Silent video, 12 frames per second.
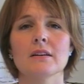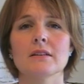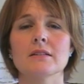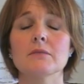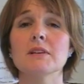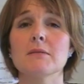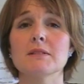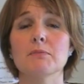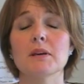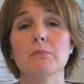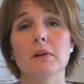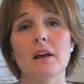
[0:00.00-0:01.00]
Sometimes
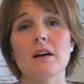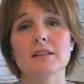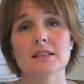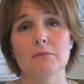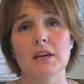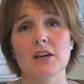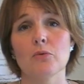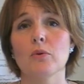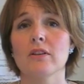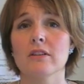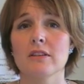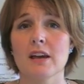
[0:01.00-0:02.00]
people ask me
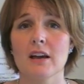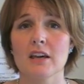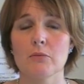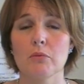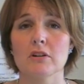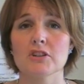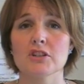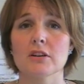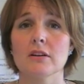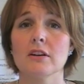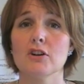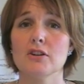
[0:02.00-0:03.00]
whether the
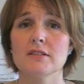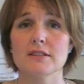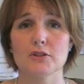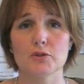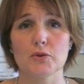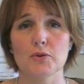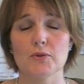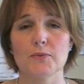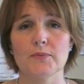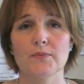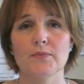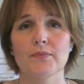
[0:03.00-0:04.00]
acupuncture hurts at all.
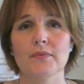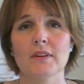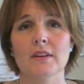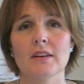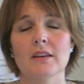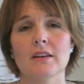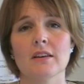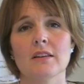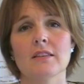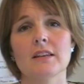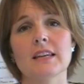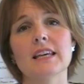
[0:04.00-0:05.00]

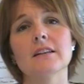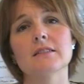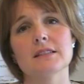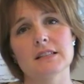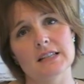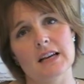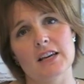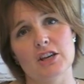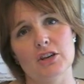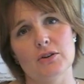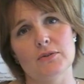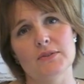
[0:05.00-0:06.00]
The needles that I
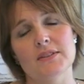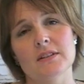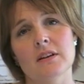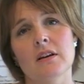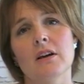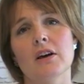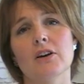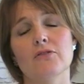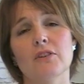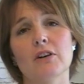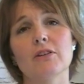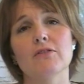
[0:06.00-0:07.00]
use are
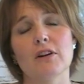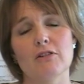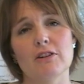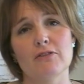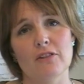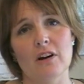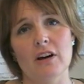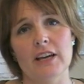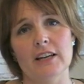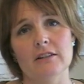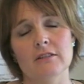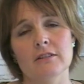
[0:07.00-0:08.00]
very, very
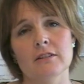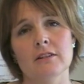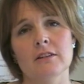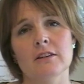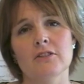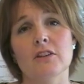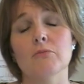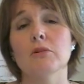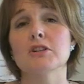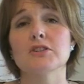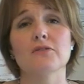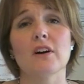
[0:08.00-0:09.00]
fine. They're
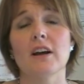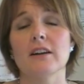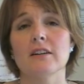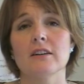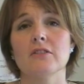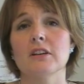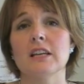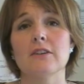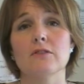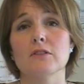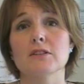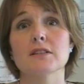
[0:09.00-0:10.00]
much finer than
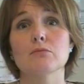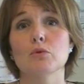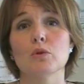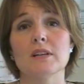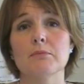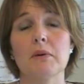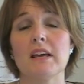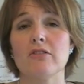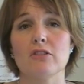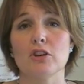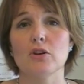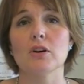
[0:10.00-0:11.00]
even the smallest
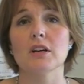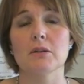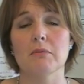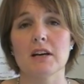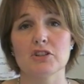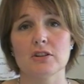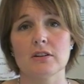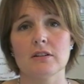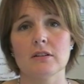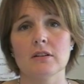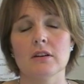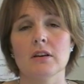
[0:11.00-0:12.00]
pin that you can
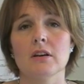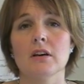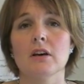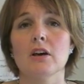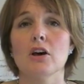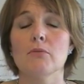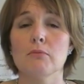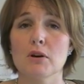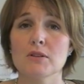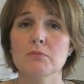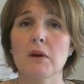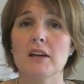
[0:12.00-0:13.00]
imagine. And
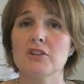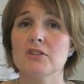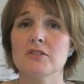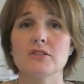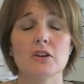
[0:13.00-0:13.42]
most patients